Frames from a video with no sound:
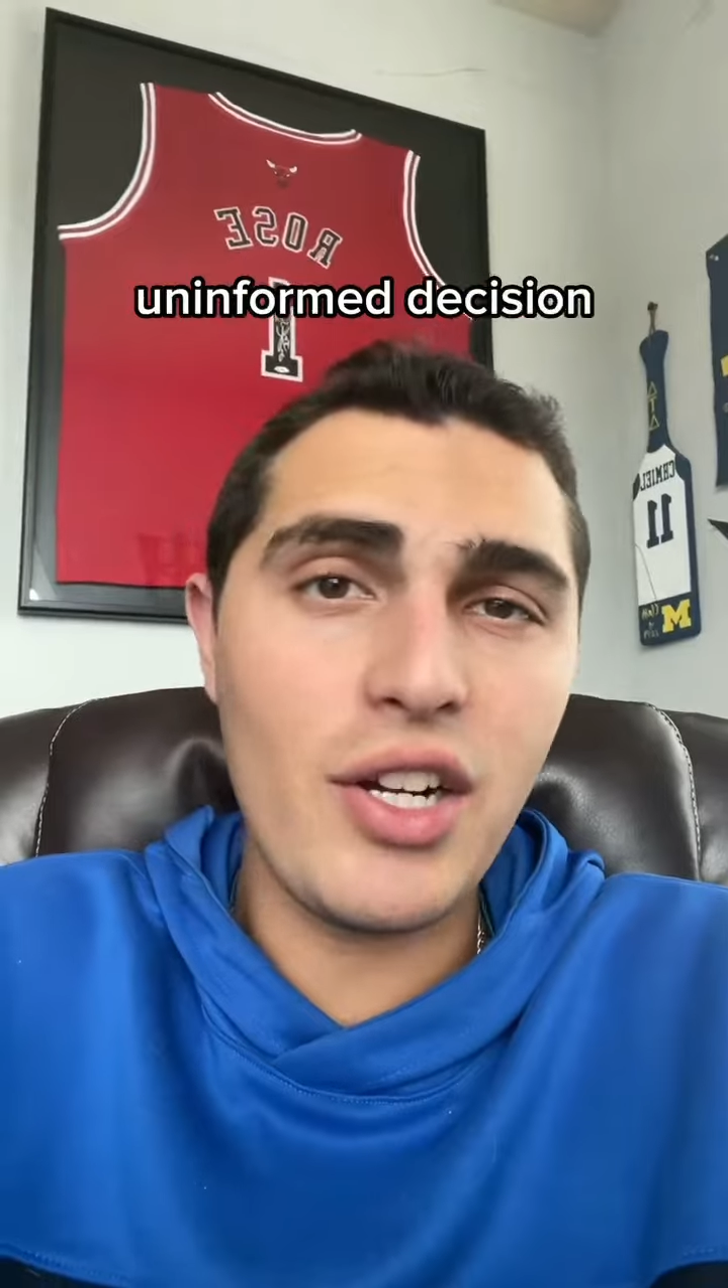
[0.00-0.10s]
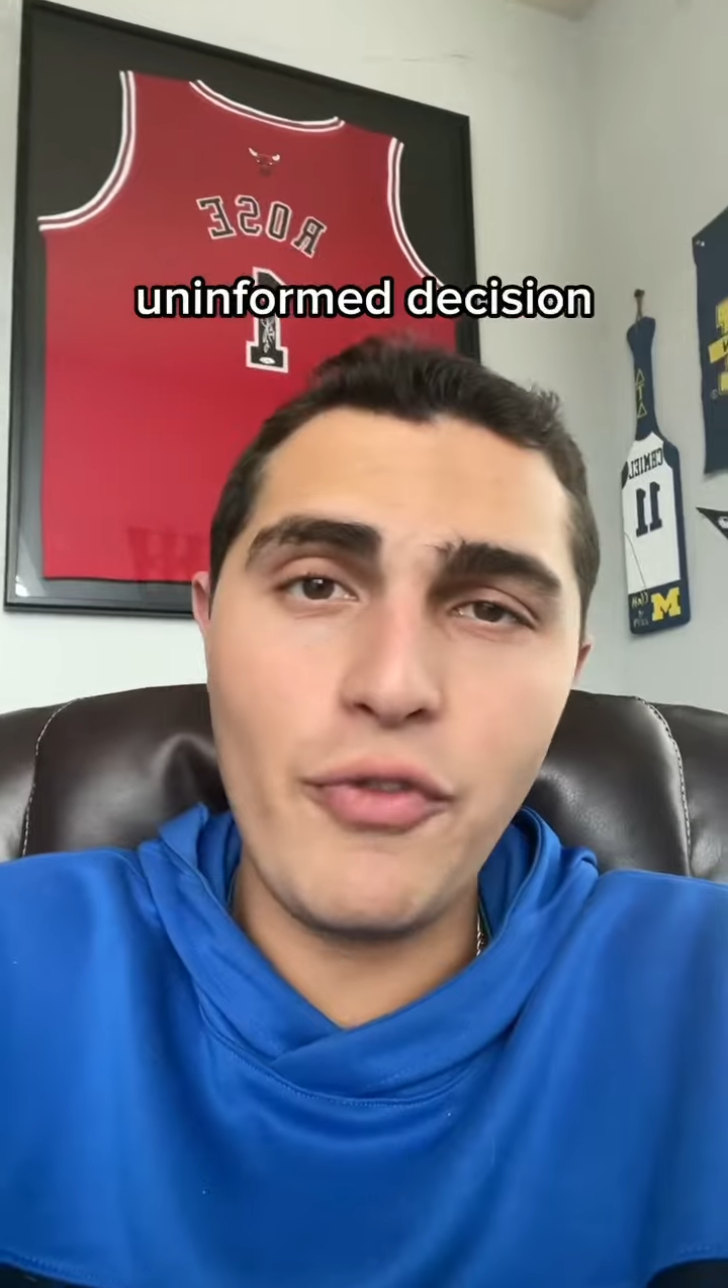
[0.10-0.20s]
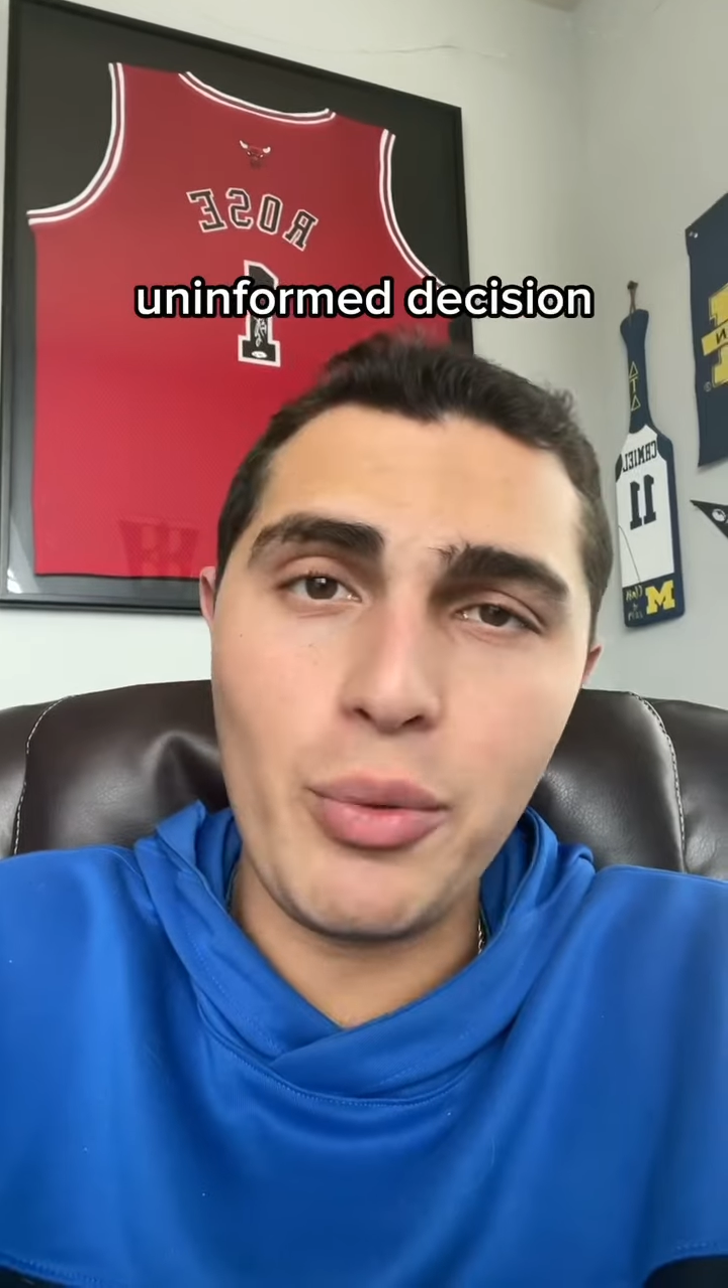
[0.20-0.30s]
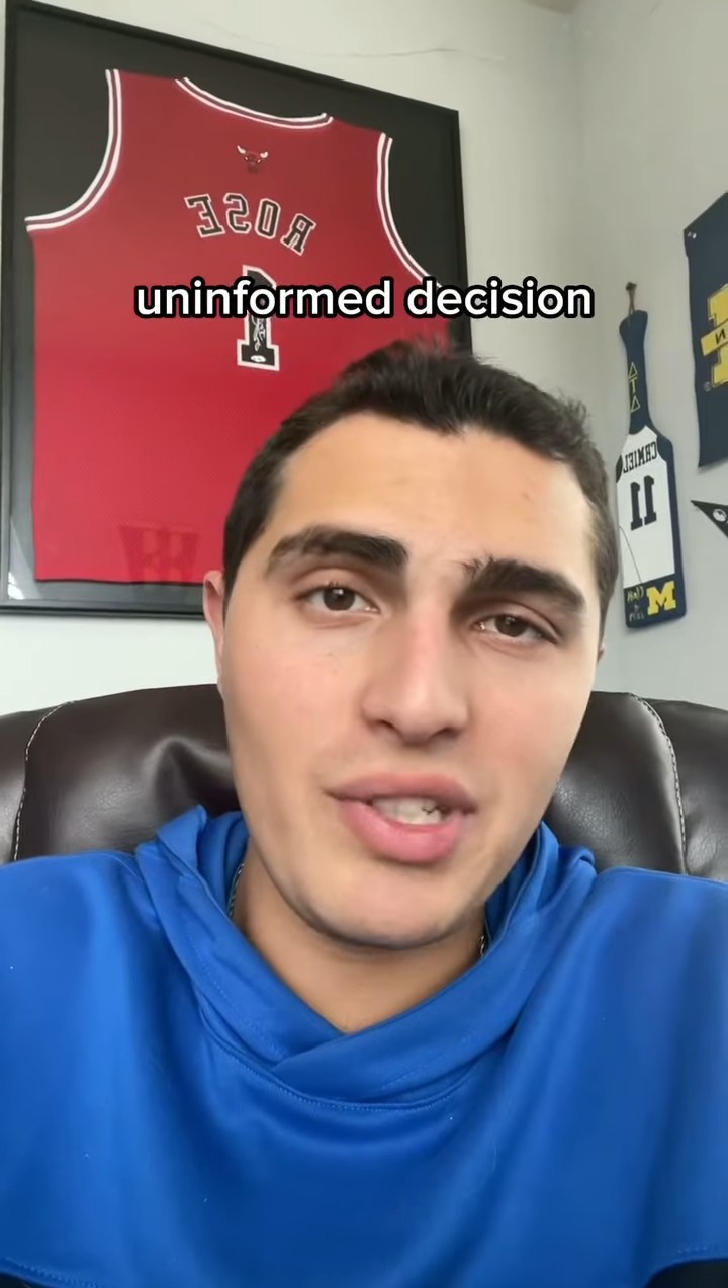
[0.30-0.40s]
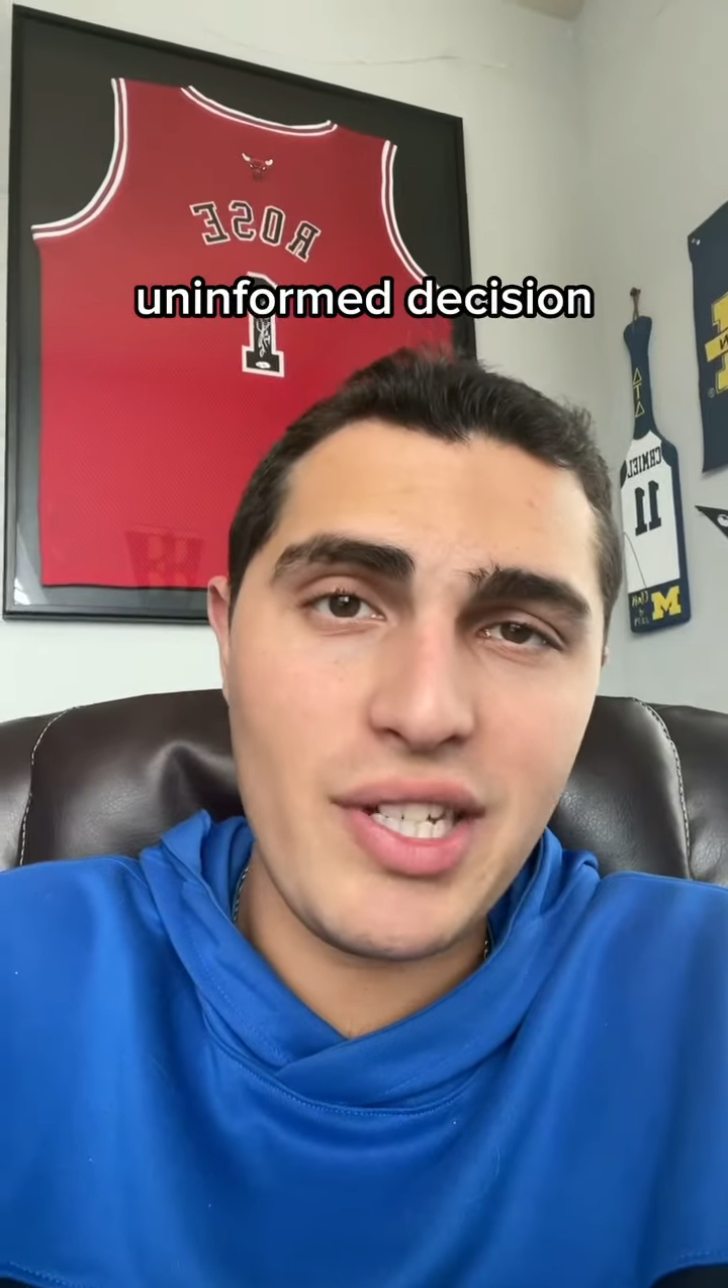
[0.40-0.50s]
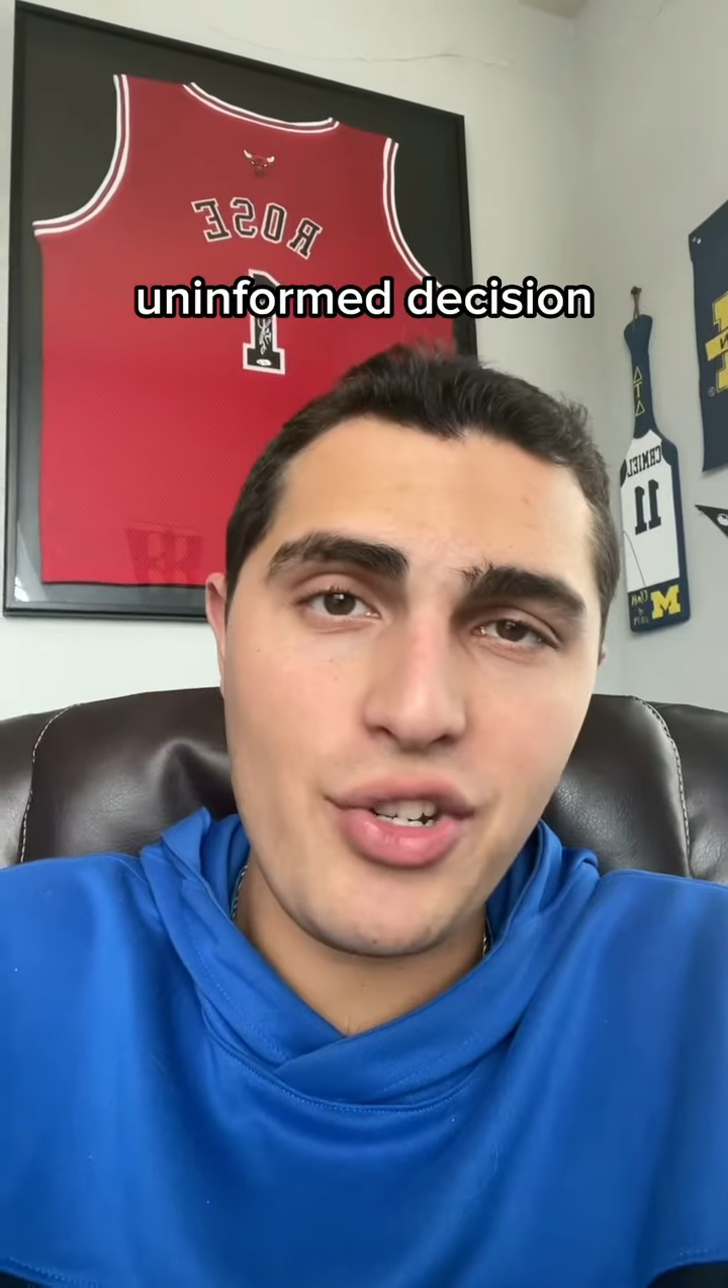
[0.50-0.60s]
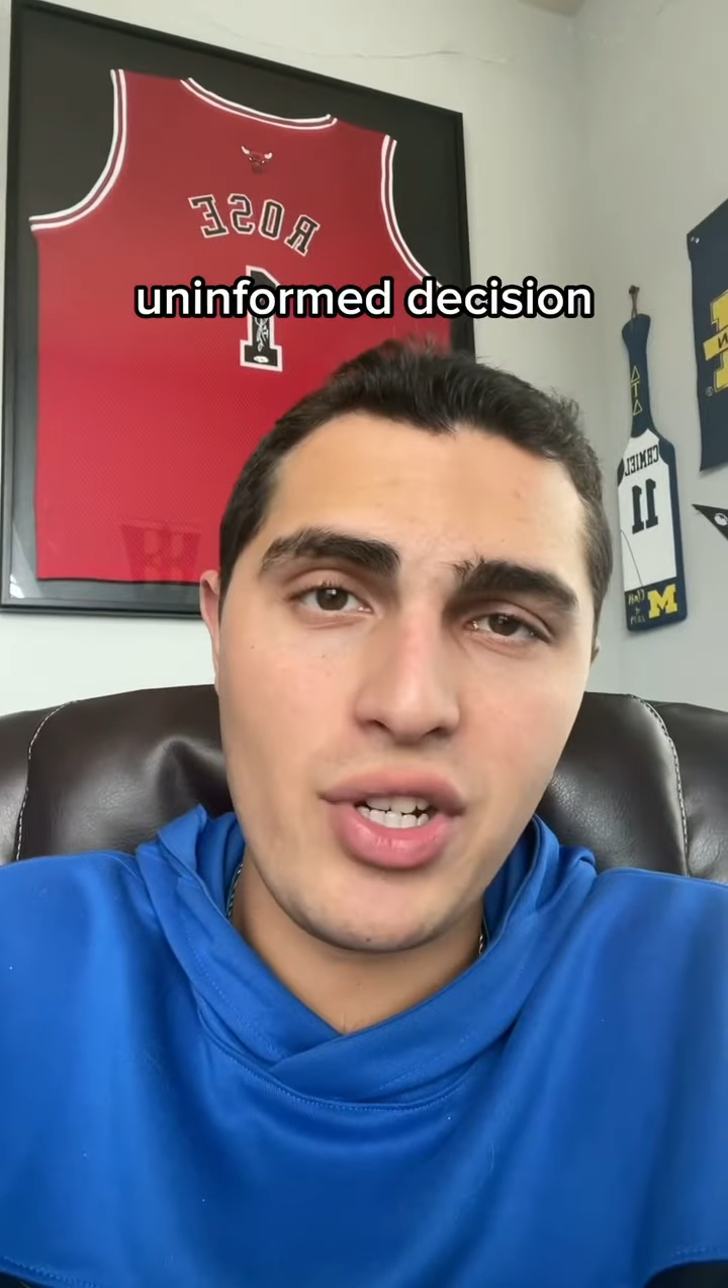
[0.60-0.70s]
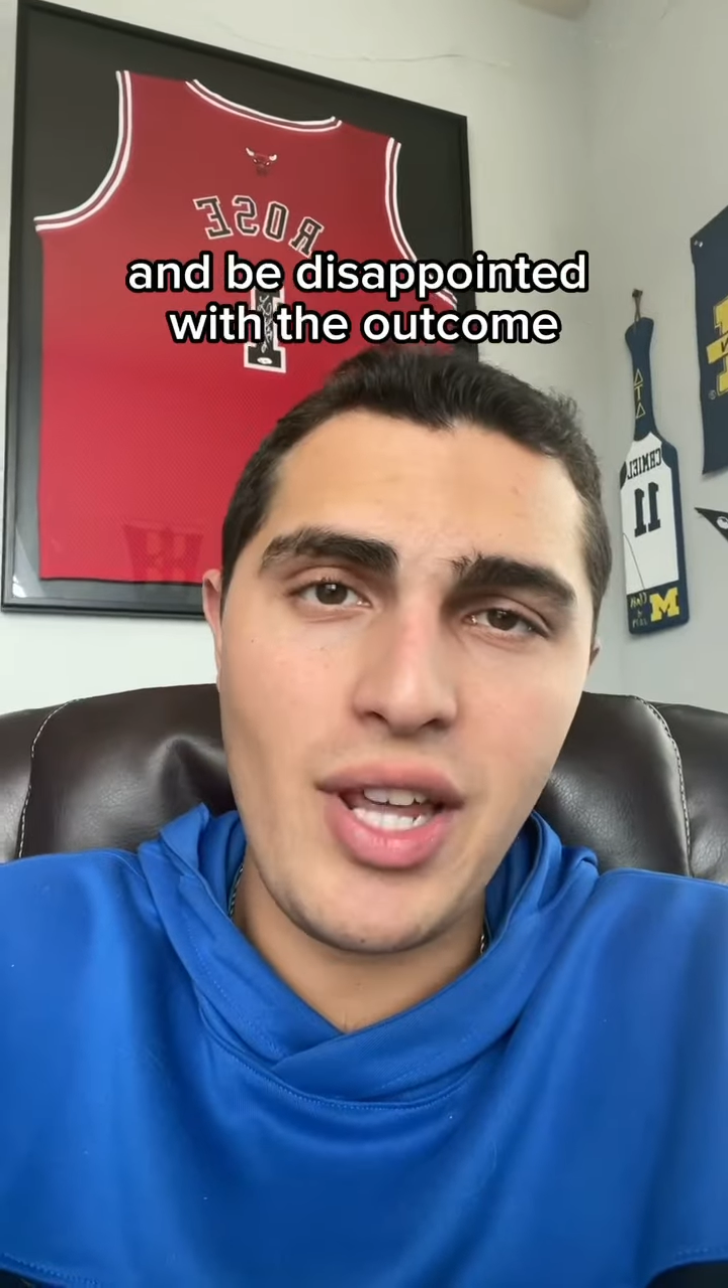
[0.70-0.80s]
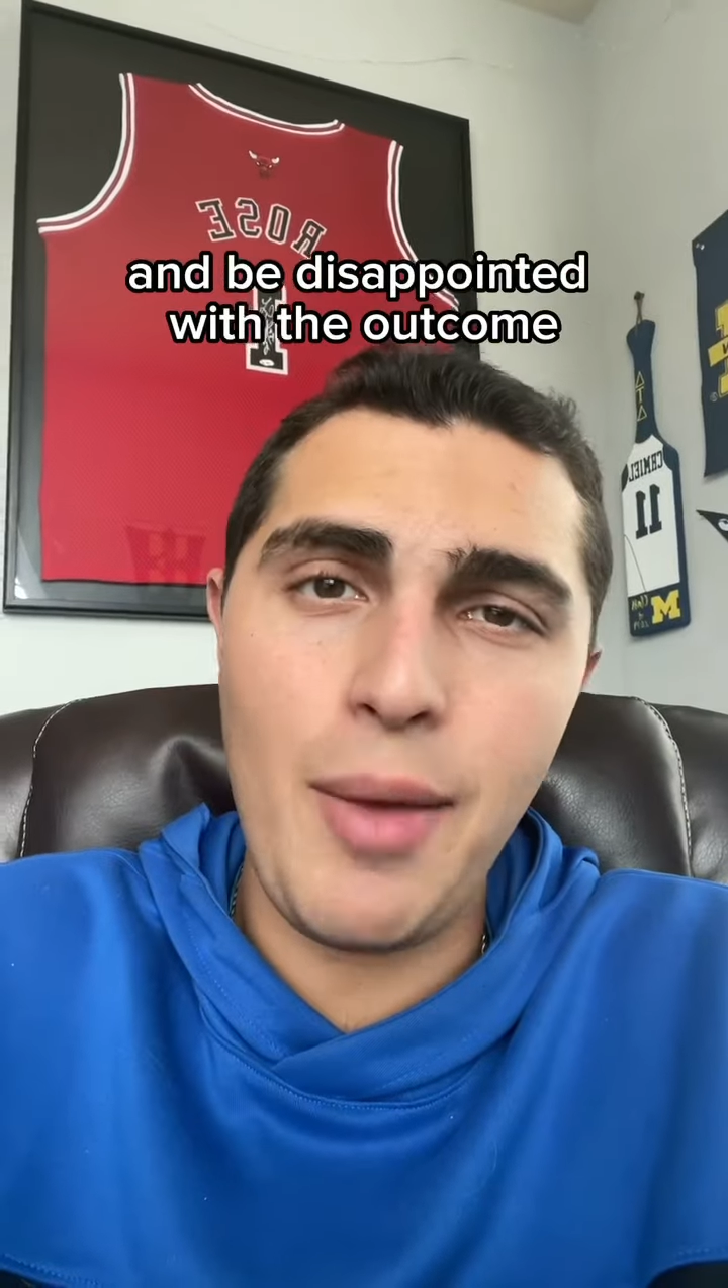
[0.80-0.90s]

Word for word: uninformed decision